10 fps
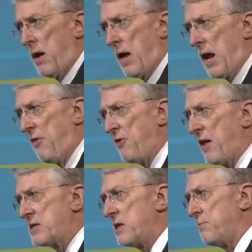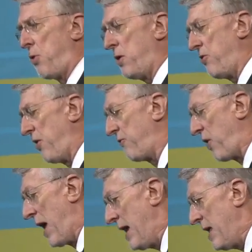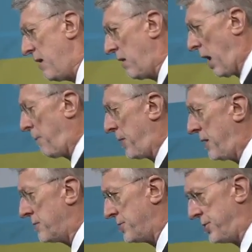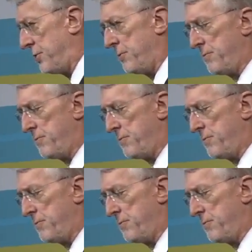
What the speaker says: And I think that's an important thing for any company to do.